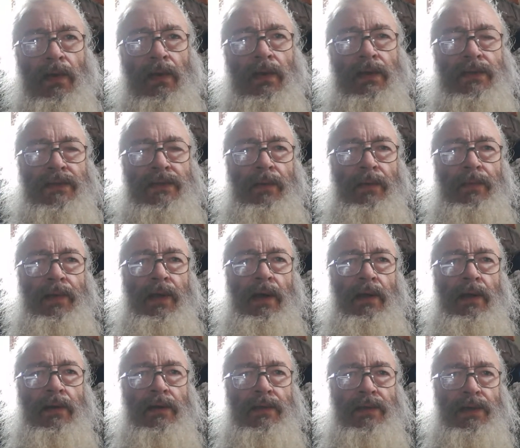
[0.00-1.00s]
Some of the
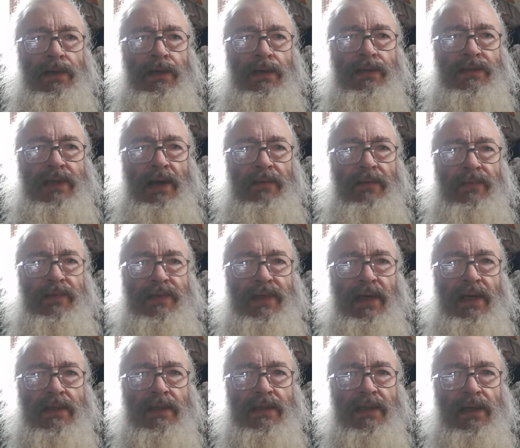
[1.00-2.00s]
others are
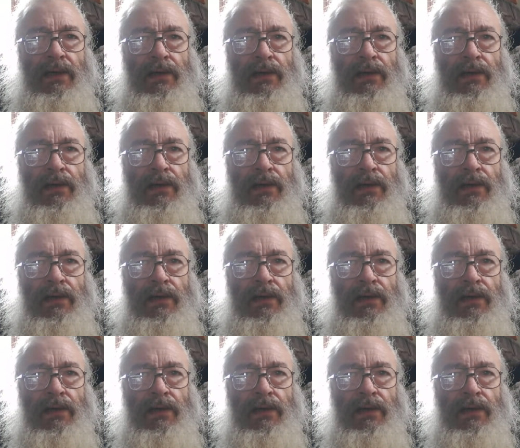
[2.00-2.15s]
760.